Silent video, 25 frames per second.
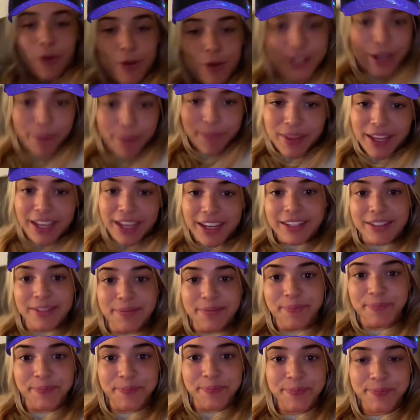or something.
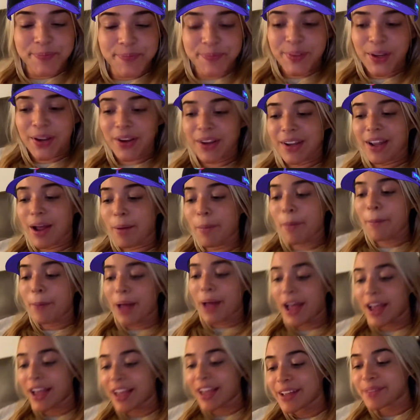Come
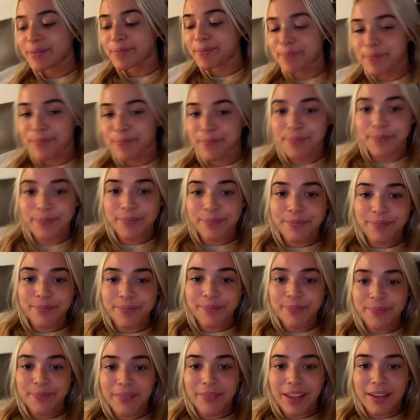back,
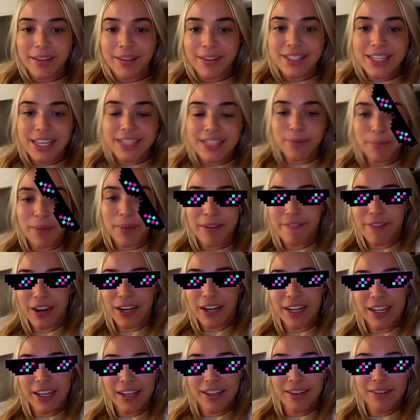say something
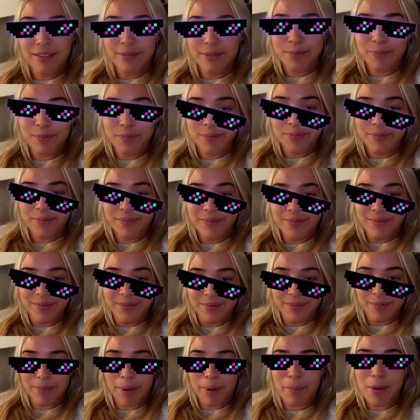funny.
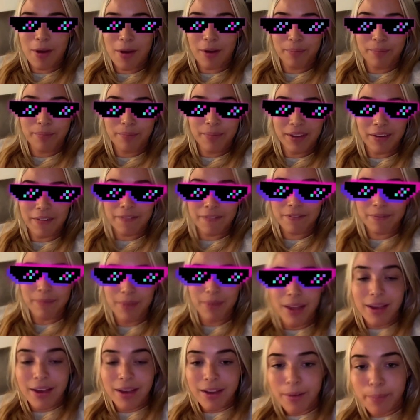Maybe I'll be a
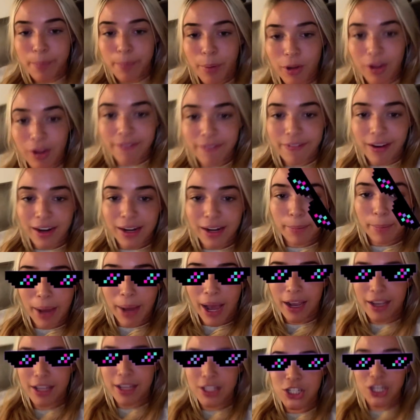pull a funny
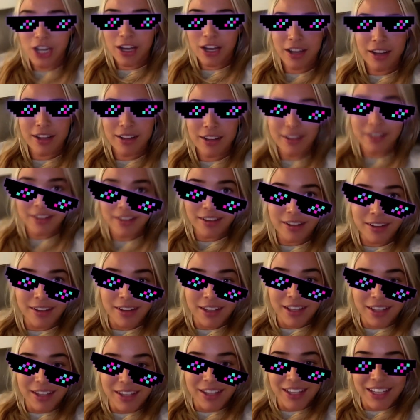back at you.
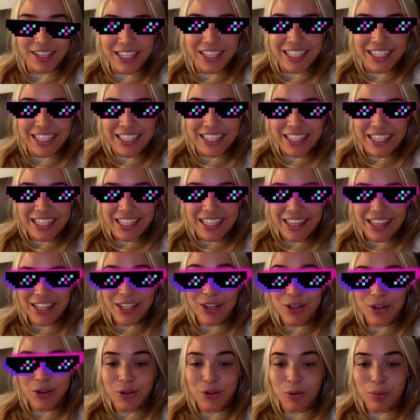
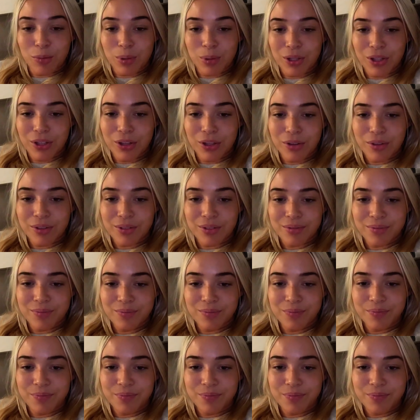The new blue.